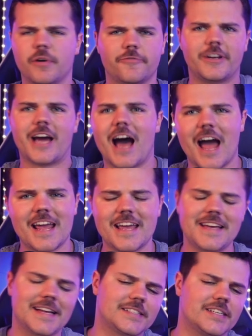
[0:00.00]
of guy. He
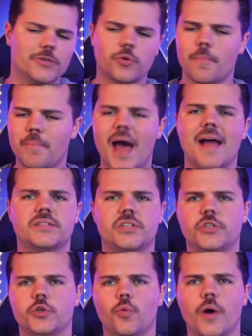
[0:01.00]
gets into a bad
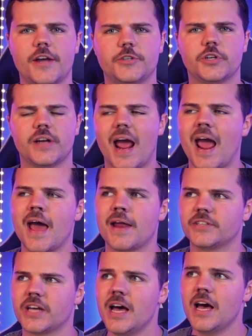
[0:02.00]
situation
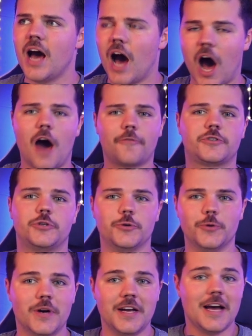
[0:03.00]
and off
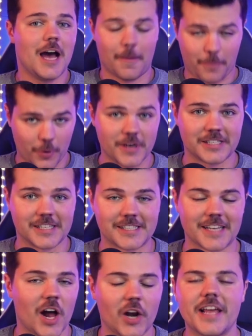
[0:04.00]
to a prison
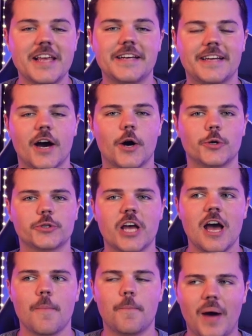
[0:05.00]
cell he goes,
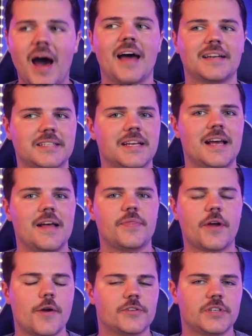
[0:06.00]
but
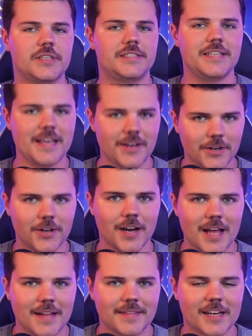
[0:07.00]
there is a deal
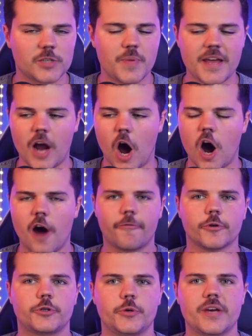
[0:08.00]
that is being
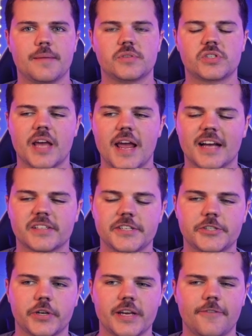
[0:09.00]
offered to him saying,
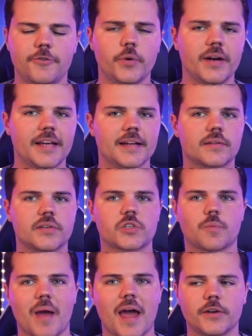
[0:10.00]
essentially, if you can get
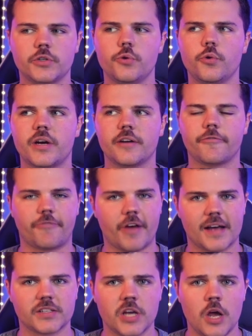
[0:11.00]
this man to
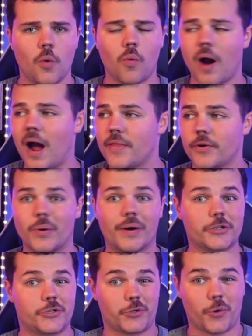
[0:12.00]
confess, we're either going to
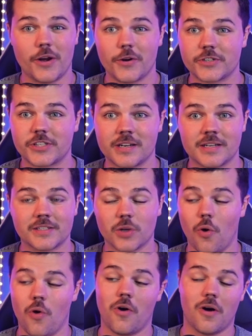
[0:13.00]
shorten your sentence
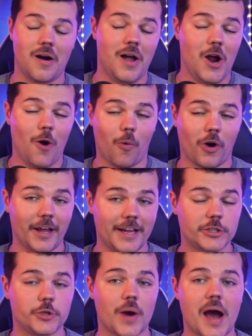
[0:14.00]
or we're going to
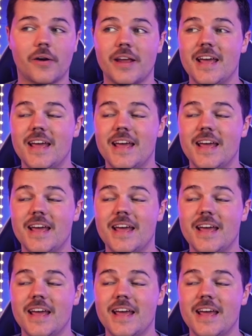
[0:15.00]
get you out